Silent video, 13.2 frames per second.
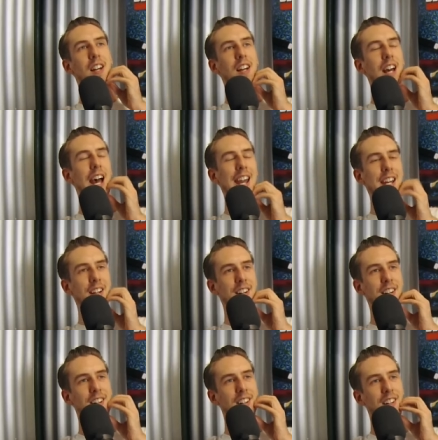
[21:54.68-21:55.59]
Hey,
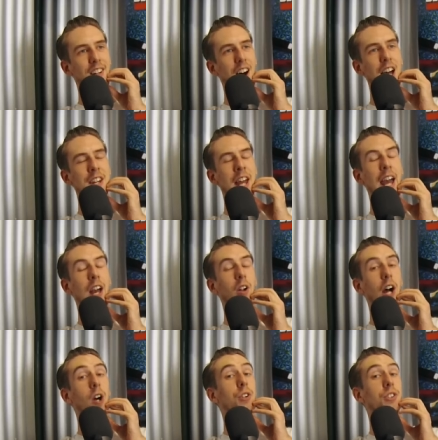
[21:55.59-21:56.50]
I
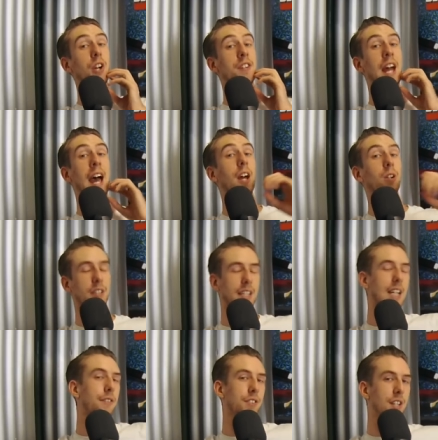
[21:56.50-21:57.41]
nailed. I also nailed
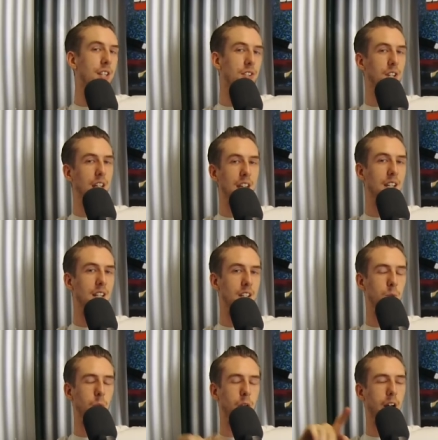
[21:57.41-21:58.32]
gifts this year.
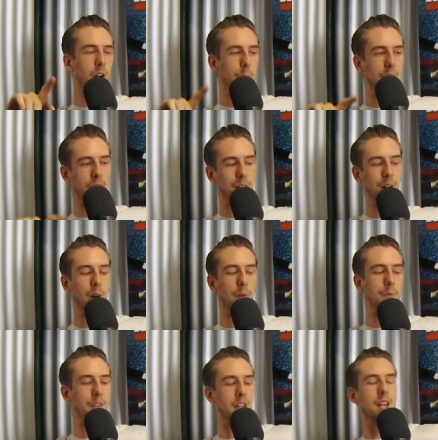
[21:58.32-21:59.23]
So what I got my girl.